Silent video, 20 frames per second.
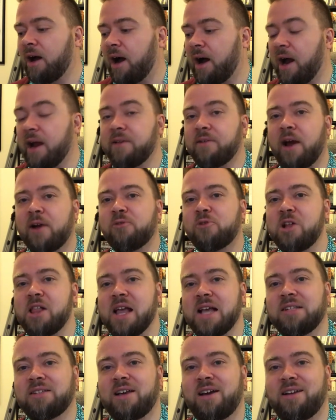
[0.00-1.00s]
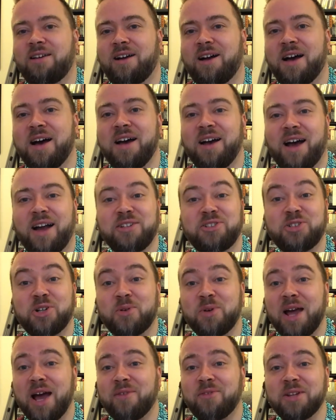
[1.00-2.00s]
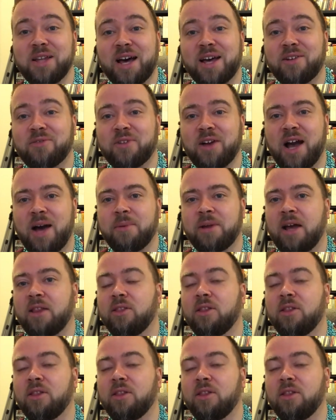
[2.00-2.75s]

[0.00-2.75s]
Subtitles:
I realize that I don't have a lot of comedy.